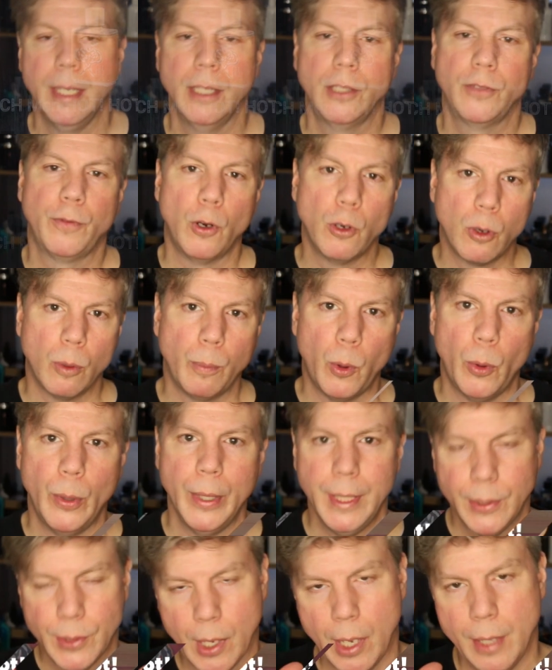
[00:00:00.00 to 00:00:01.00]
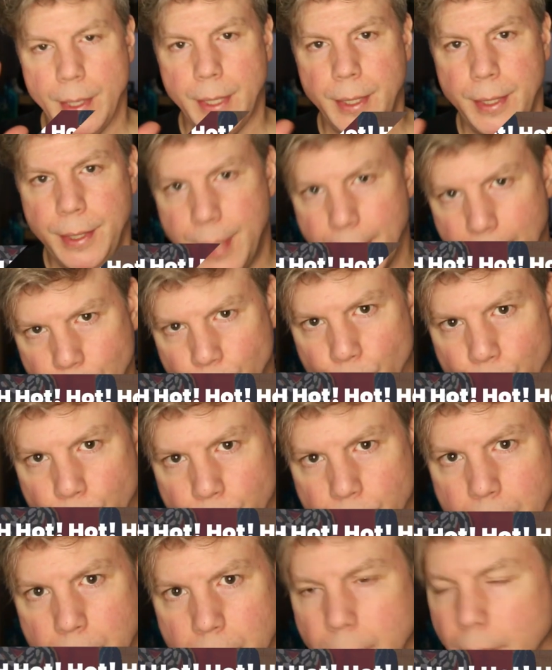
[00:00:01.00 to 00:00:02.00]
Its focal point is on the desert
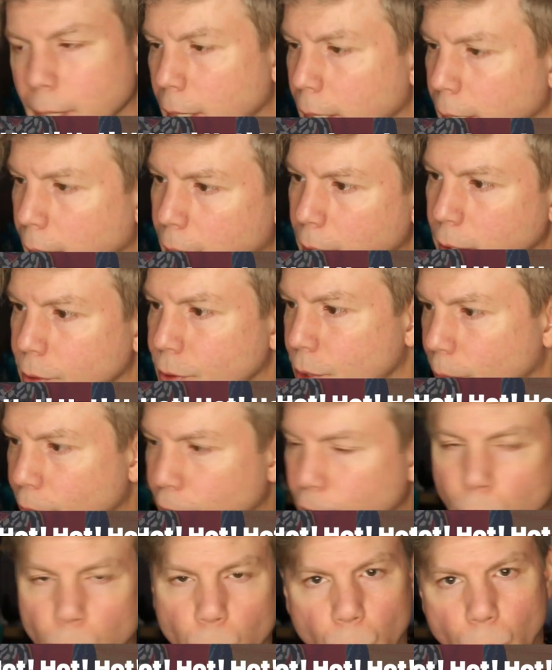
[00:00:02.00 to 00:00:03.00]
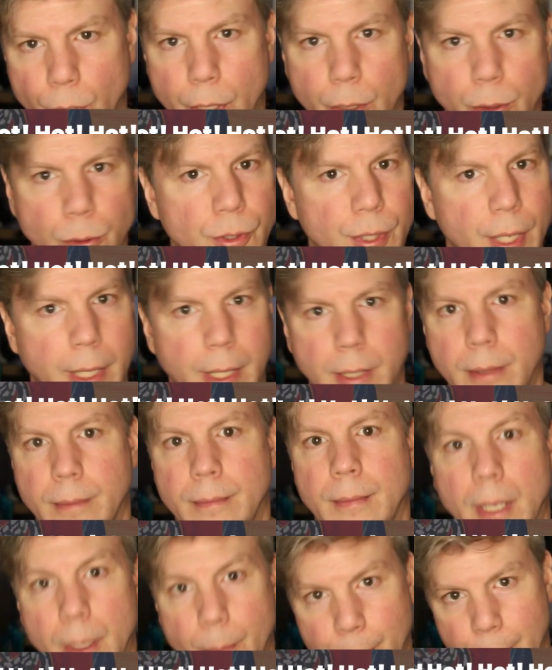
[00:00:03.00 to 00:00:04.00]
and some floral notes that can
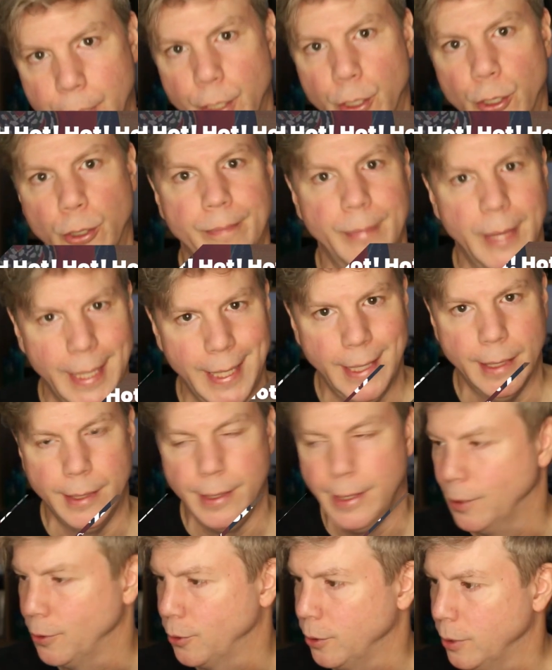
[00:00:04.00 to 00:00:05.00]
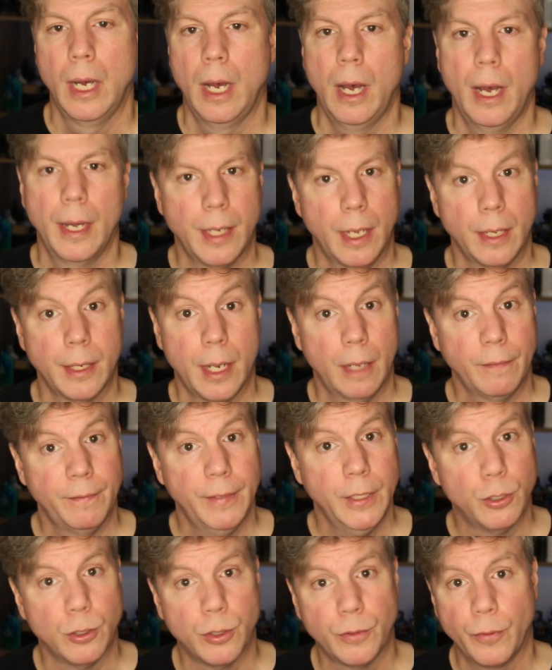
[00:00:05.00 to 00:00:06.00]
appear in the desert. Hot Hot Hot
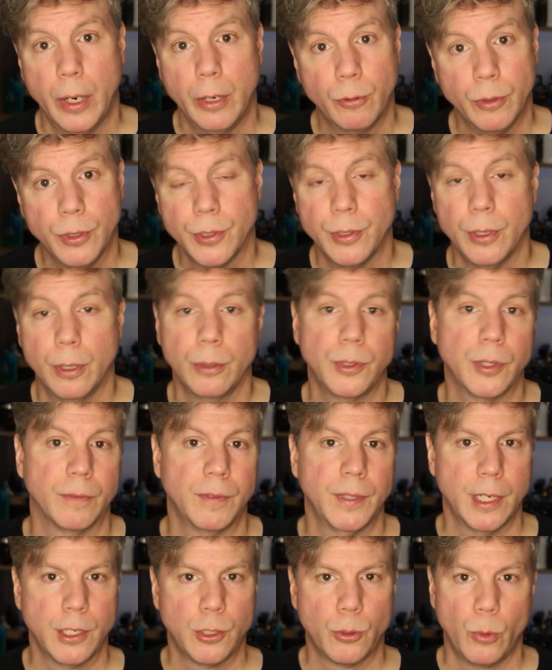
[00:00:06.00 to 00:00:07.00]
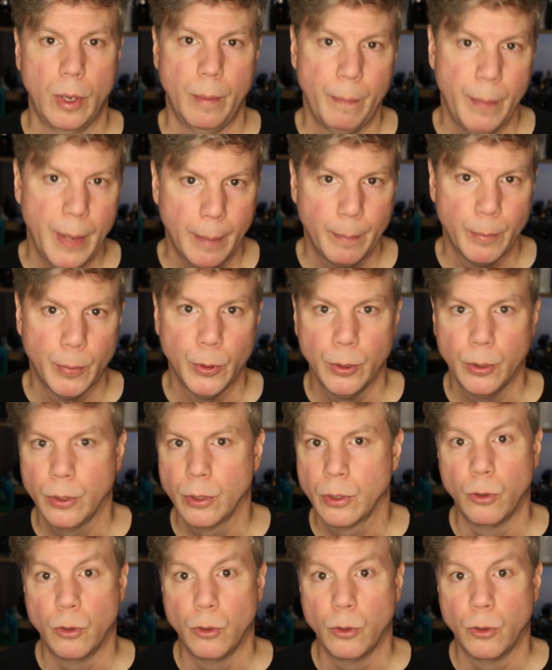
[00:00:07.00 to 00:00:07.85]
features fragrance notes of Szechuan pepper,